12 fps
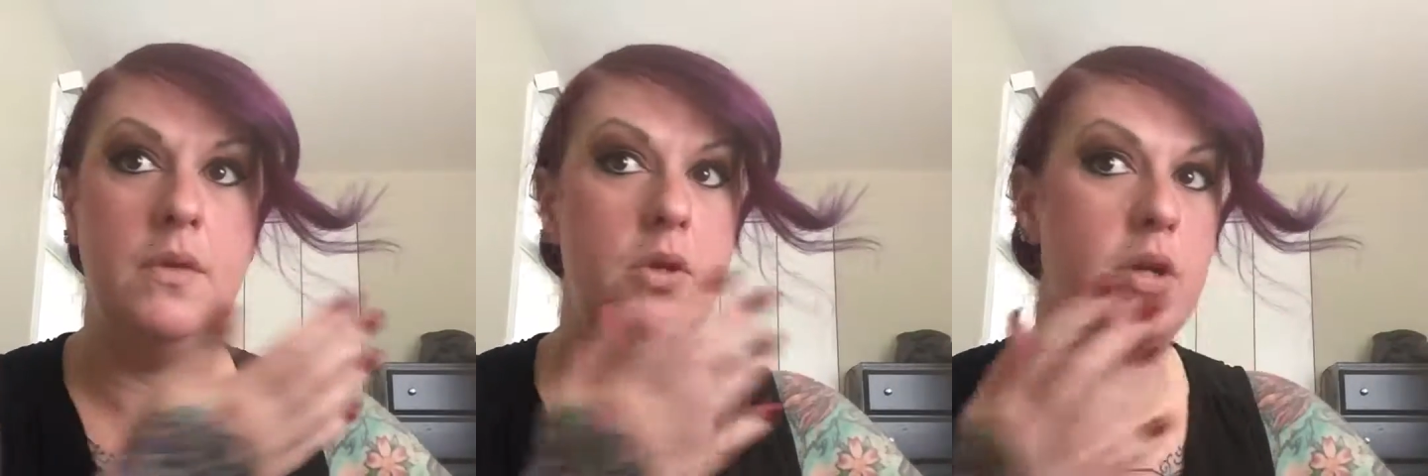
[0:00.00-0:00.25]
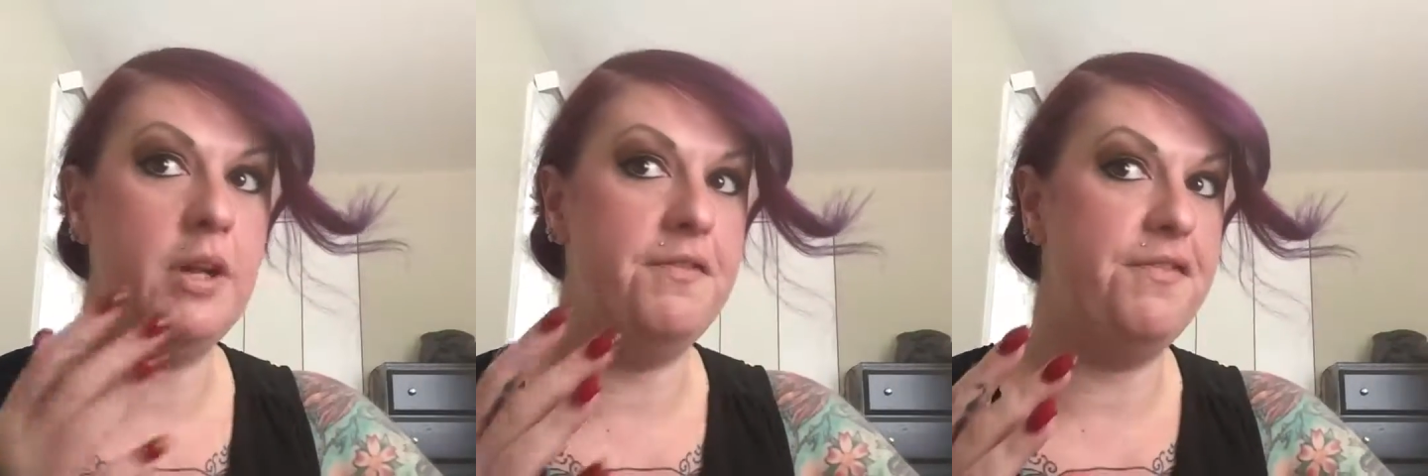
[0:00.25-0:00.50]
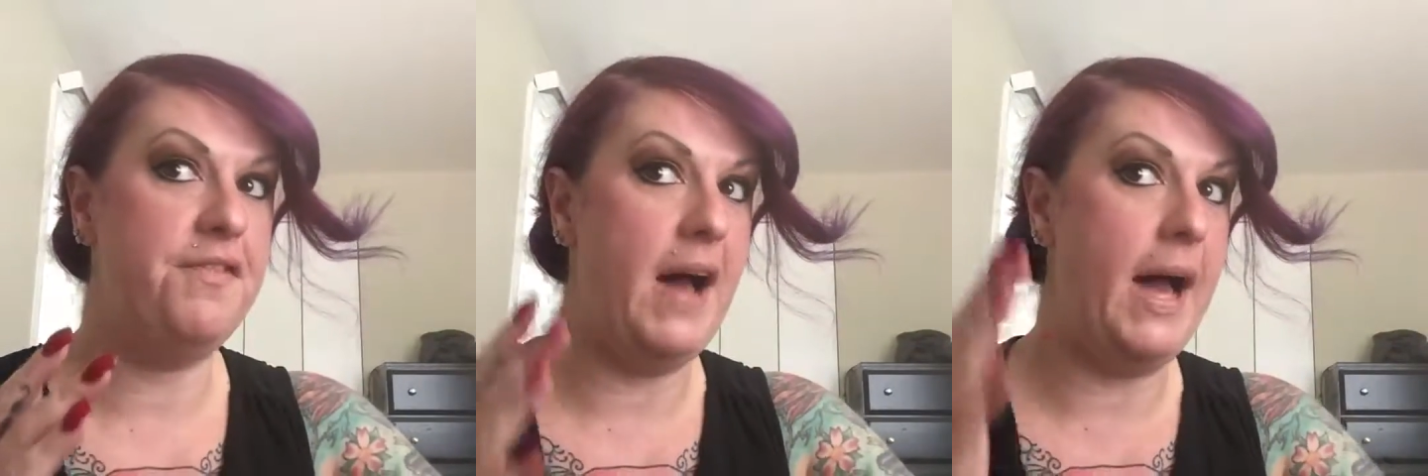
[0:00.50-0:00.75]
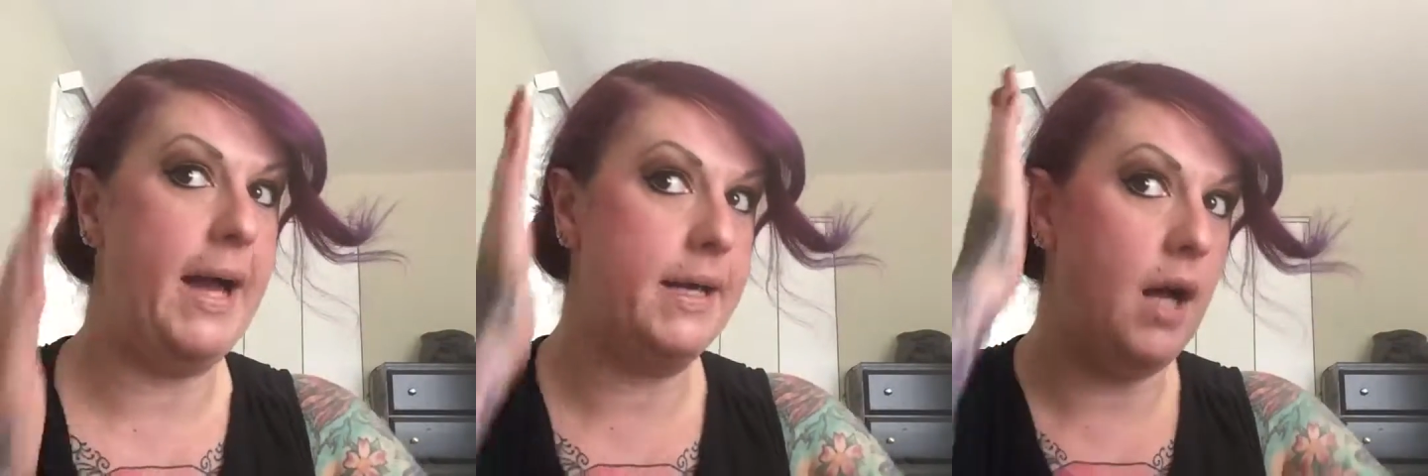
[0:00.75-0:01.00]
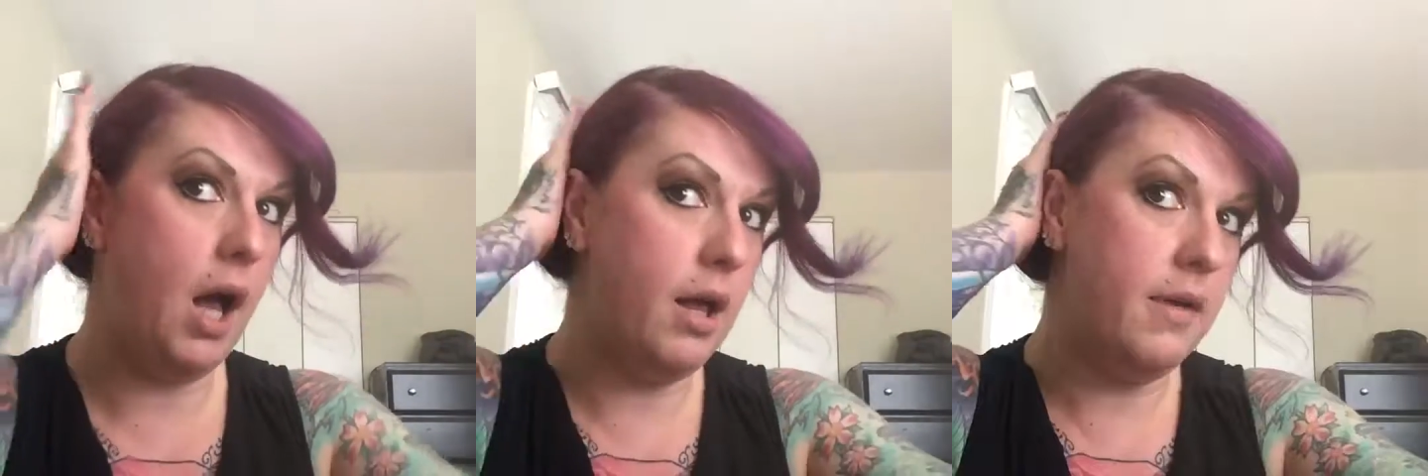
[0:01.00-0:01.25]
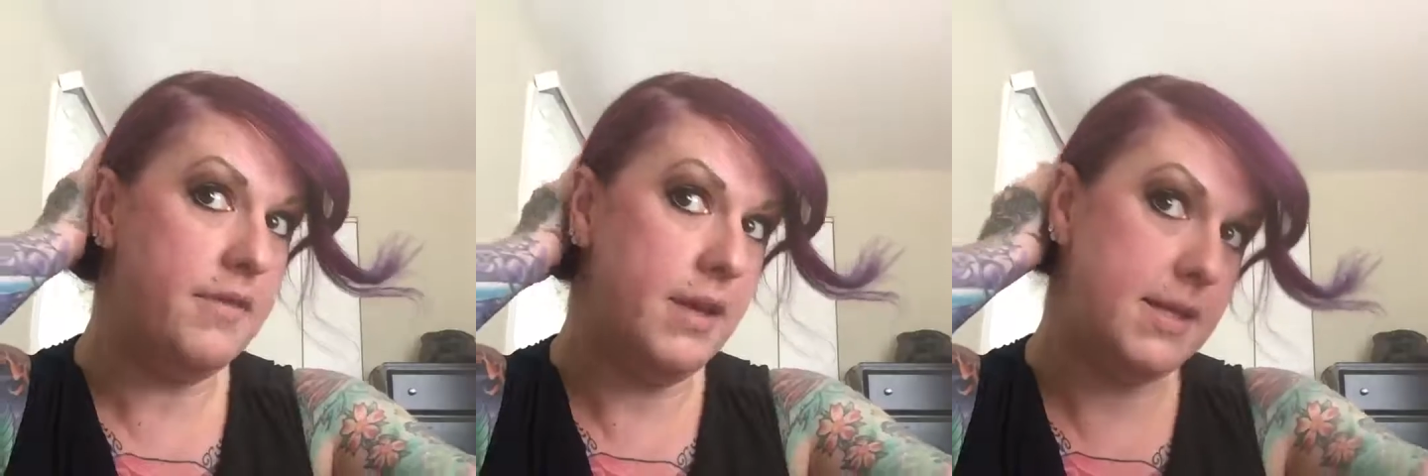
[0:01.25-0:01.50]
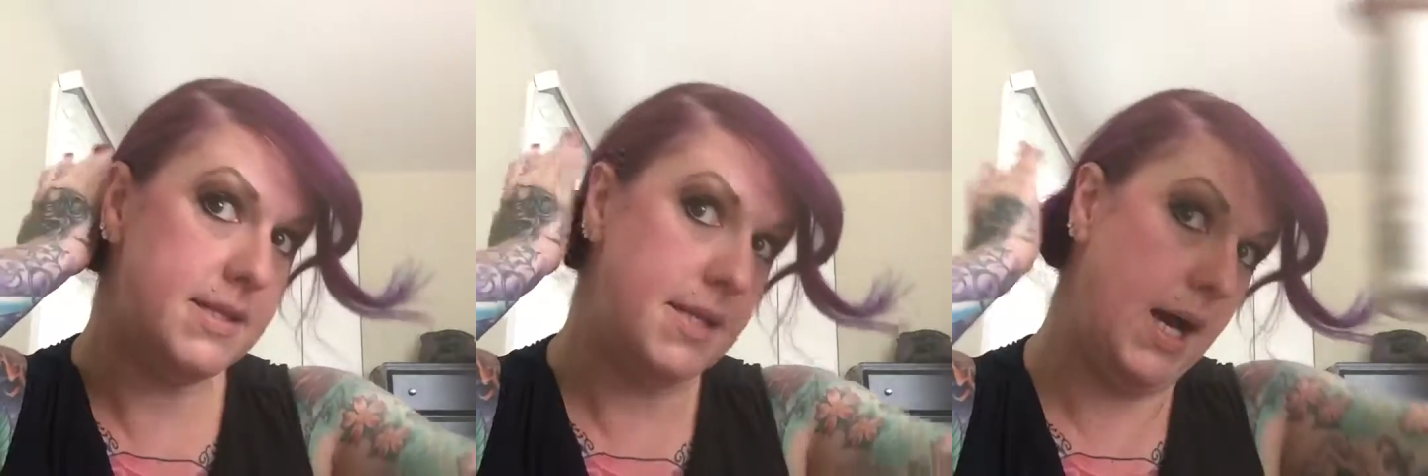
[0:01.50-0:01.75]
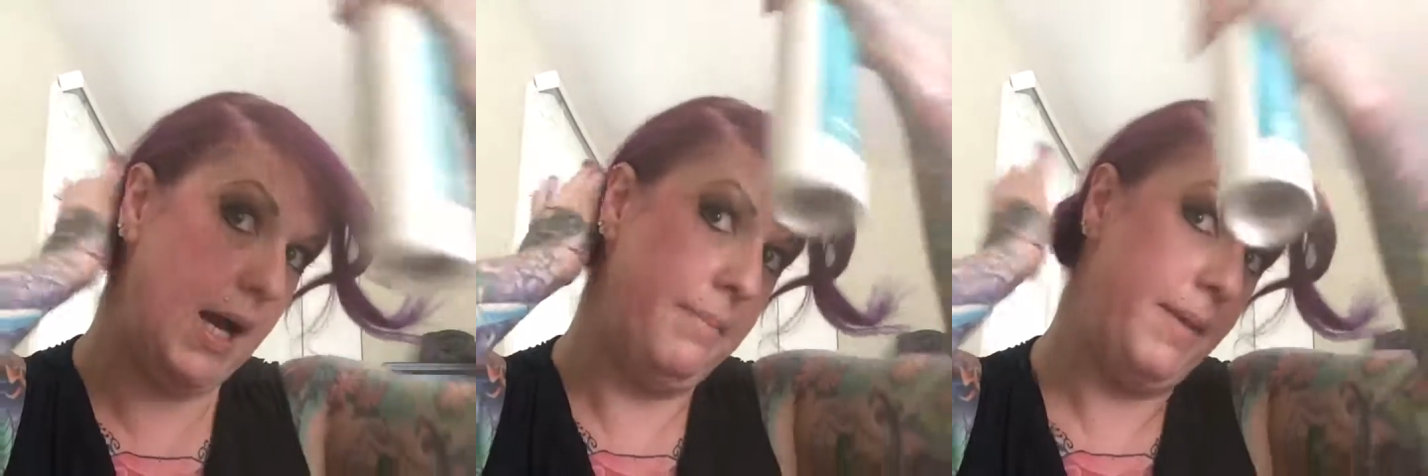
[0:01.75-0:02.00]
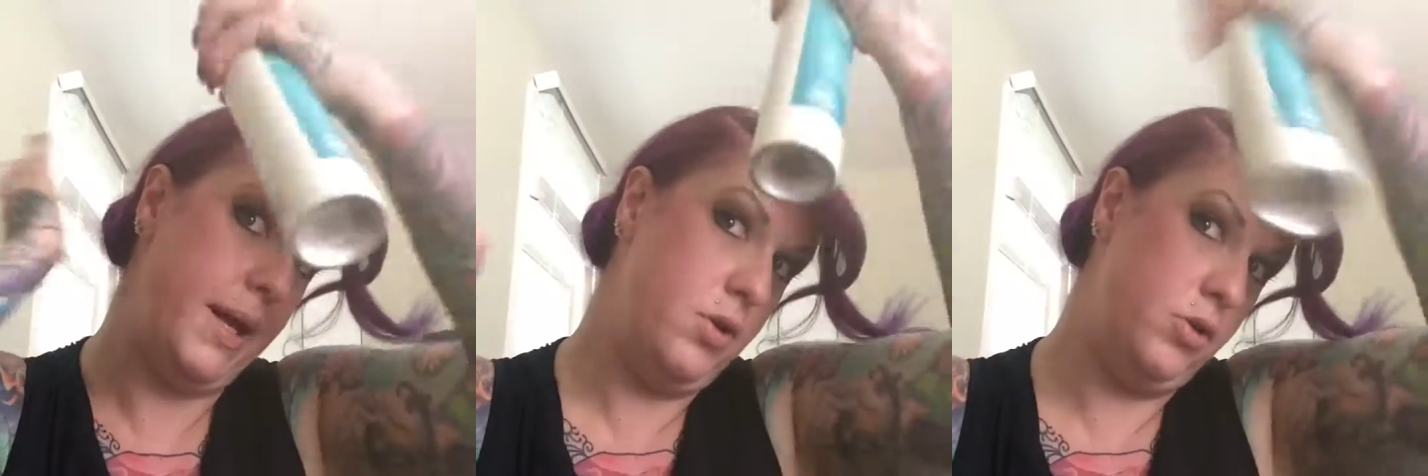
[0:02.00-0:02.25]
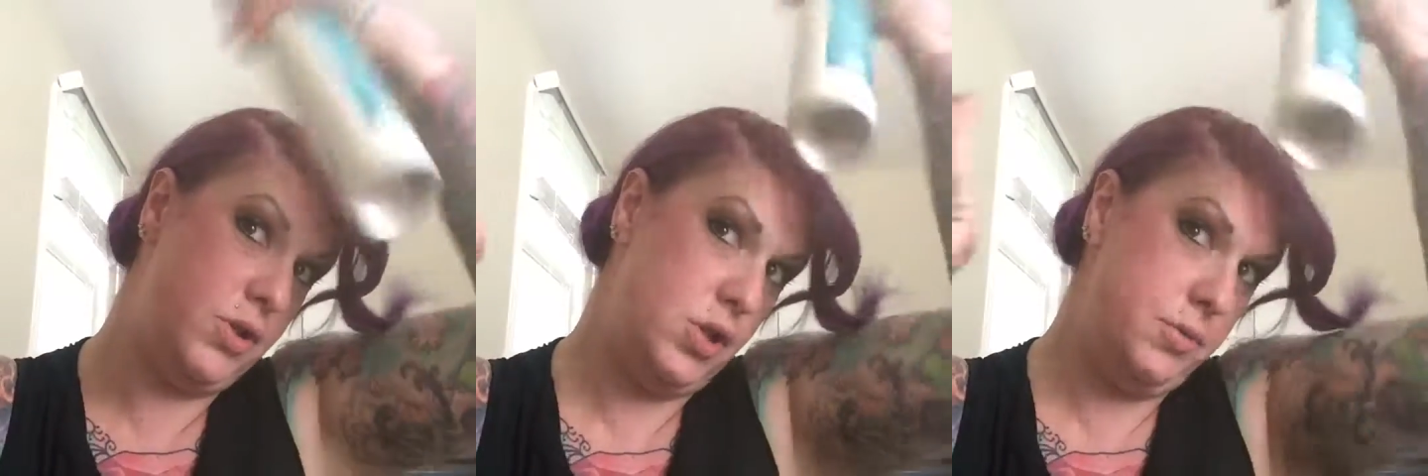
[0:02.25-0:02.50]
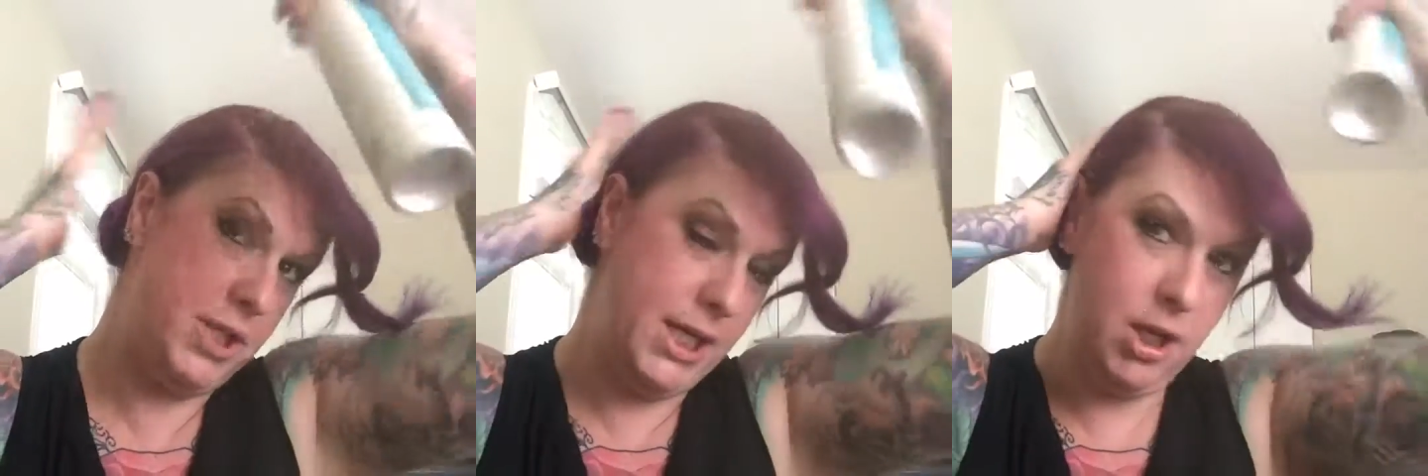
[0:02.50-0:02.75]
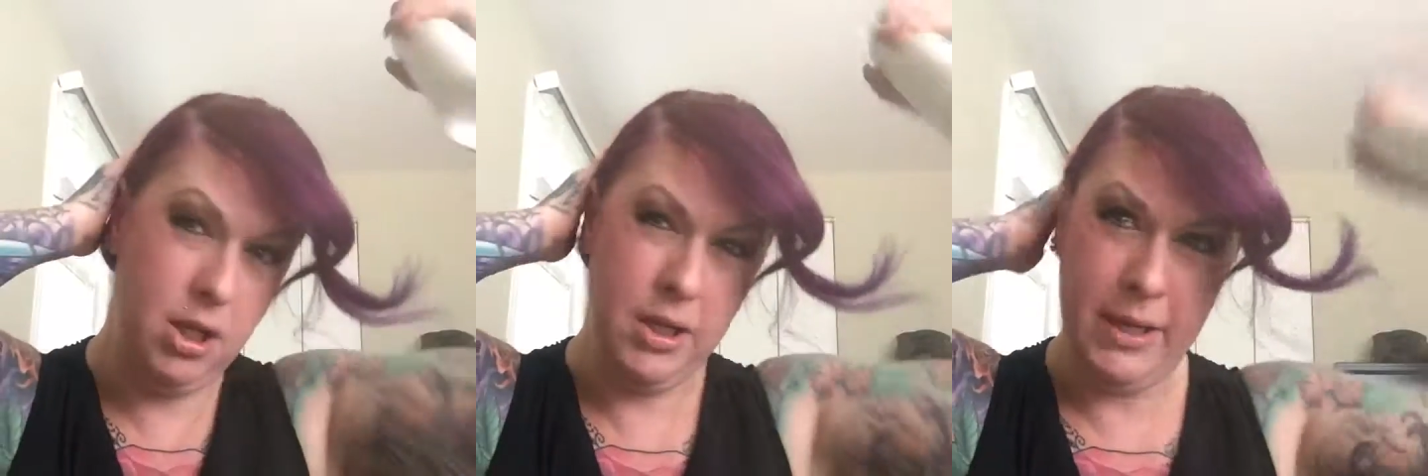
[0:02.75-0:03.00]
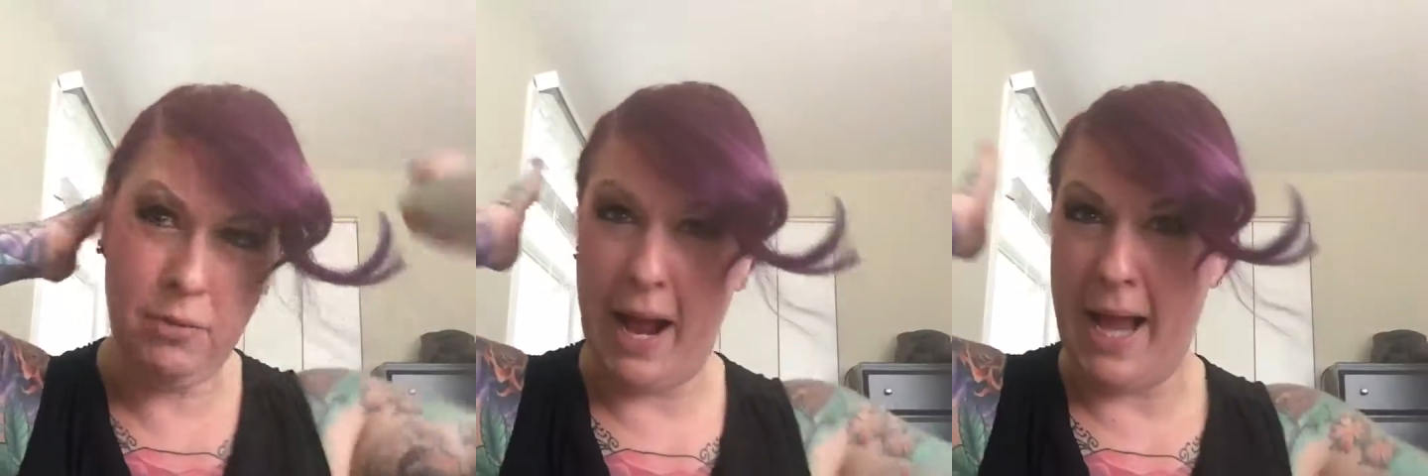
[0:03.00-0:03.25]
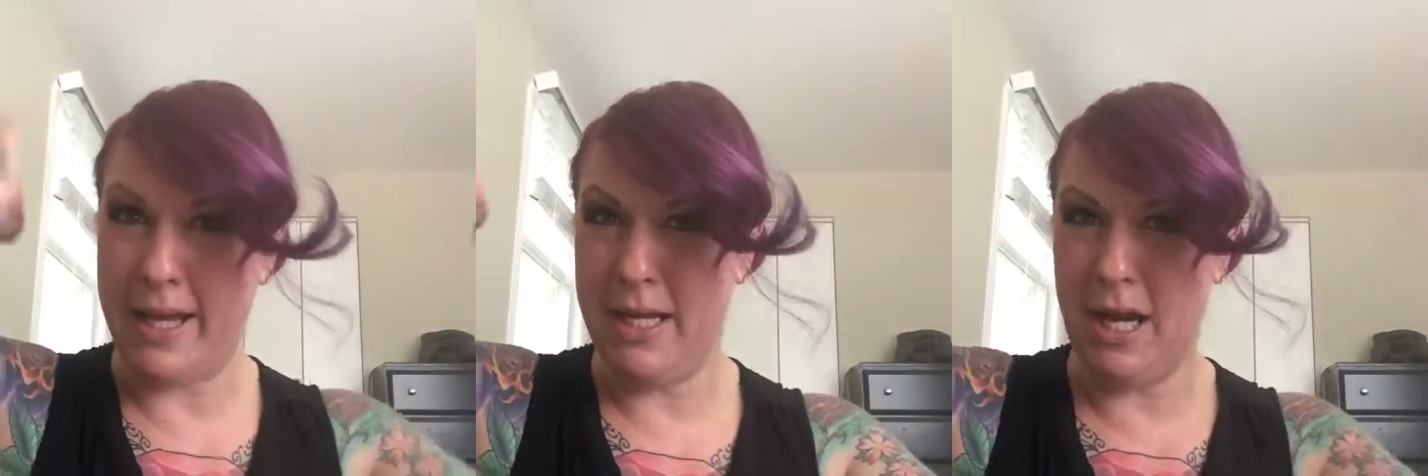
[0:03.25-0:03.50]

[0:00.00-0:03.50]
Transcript: you can find all of this on my YouTube channel at Rockit,